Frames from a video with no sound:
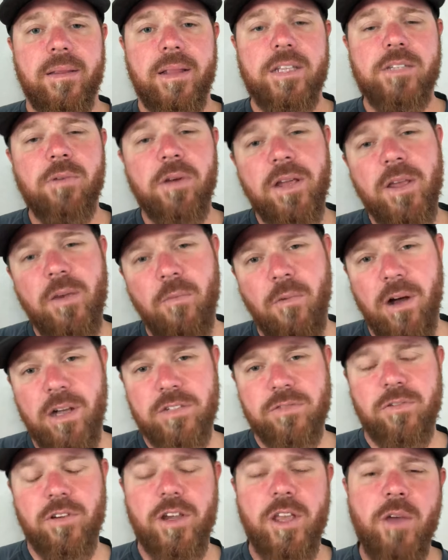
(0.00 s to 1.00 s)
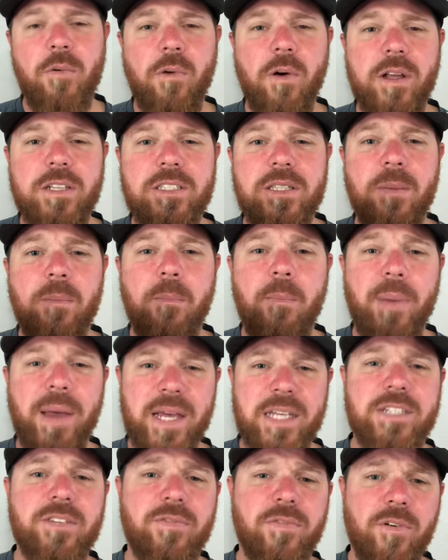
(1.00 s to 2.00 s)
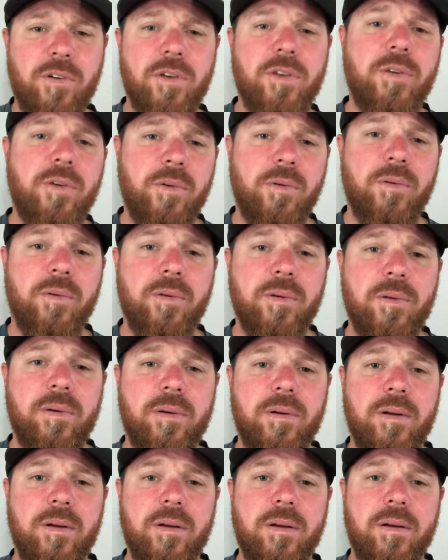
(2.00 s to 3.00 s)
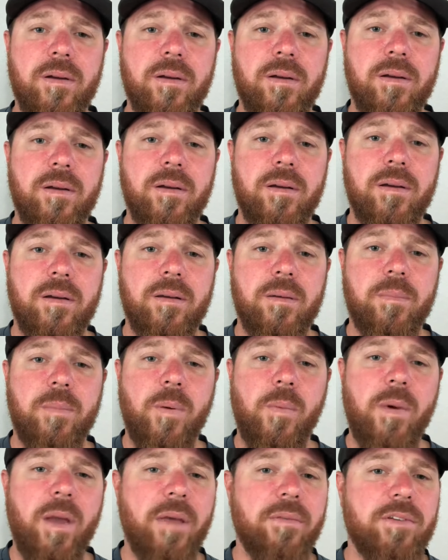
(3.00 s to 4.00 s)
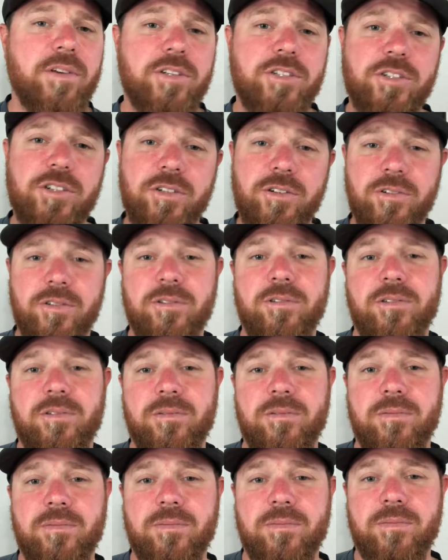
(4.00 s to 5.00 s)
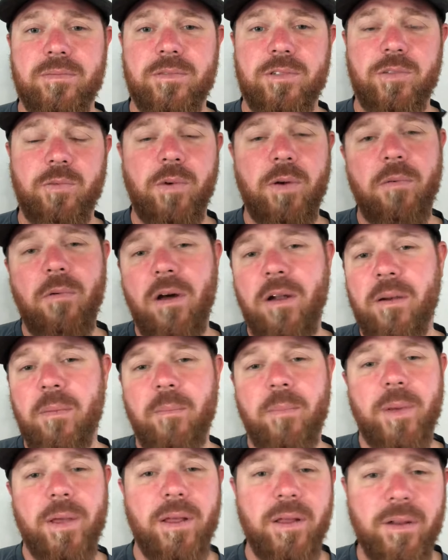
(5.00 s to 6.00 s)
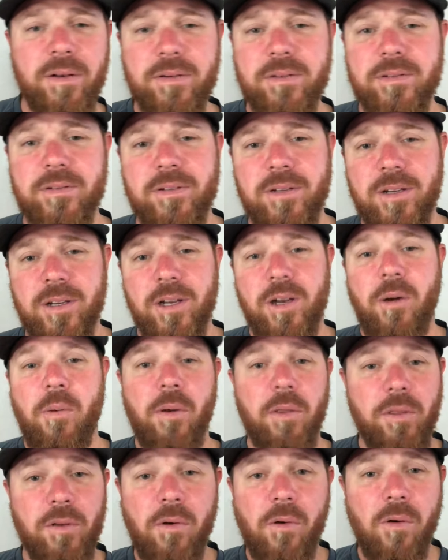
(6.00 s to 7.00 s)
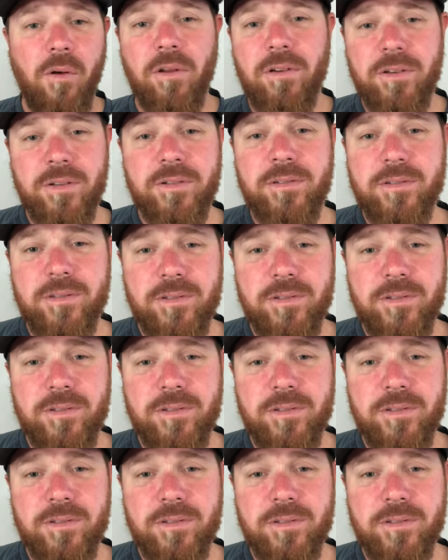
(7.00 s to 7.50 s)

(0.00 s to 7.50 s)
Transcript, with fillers: That's what he wants for you. He wants the best for you. But we have to choose. Do we want to build with gold?